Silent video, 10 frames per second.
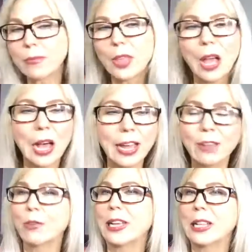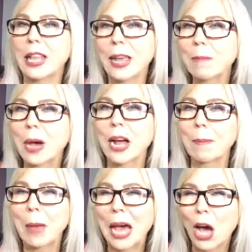I reclaim my
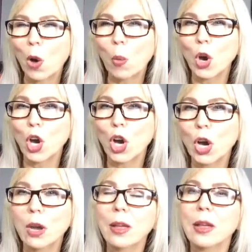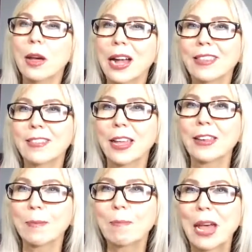power. I send
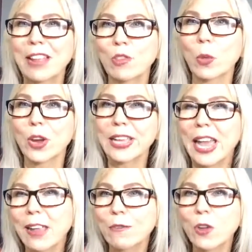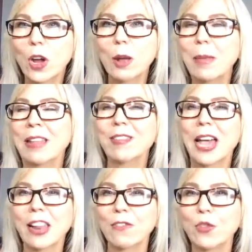it back to where it came from. And
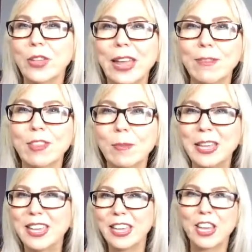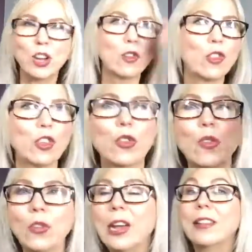Dad, if you gave it to me here,
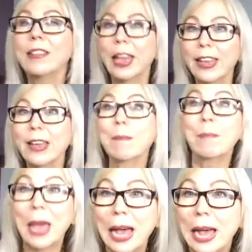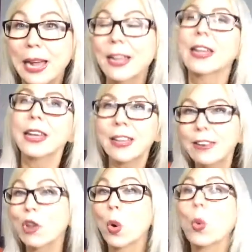dude, take it back. It
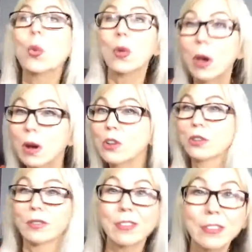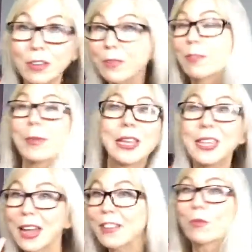no longer serves me.
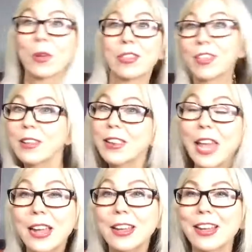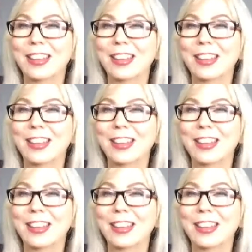Yes, with the neck.